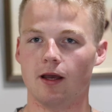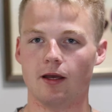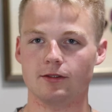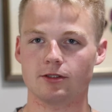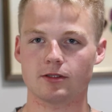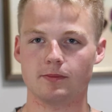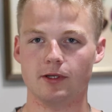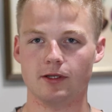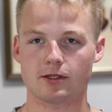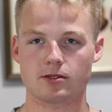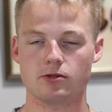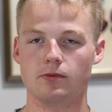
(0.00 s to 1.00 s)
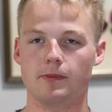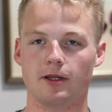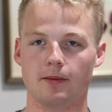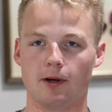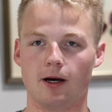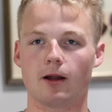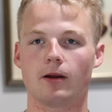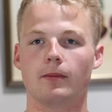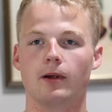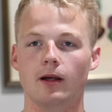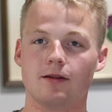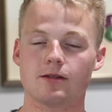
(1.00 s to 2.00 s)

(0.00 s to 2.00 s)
and just be a soup at the bottom.